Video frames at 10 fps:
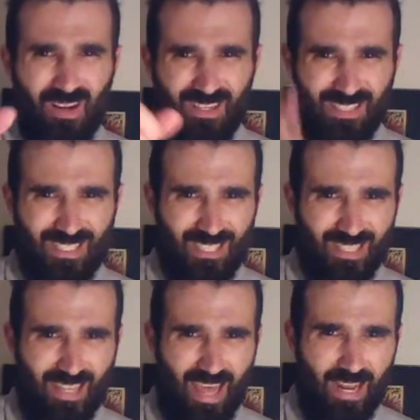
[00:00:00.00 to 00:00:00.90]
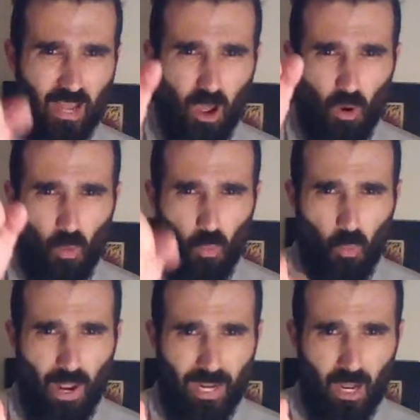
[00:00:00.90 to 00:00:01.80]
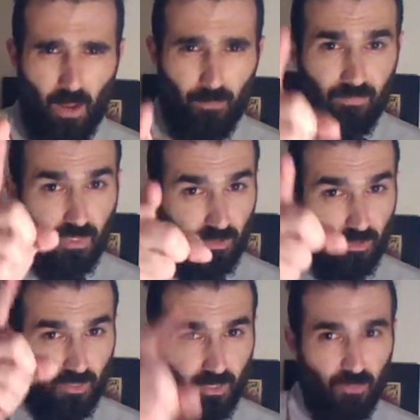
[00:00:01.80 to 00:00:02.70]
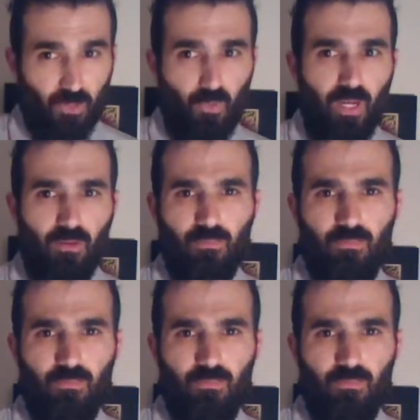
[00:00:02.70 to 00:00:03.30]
Until then, wake up! You're asleep at the wheel.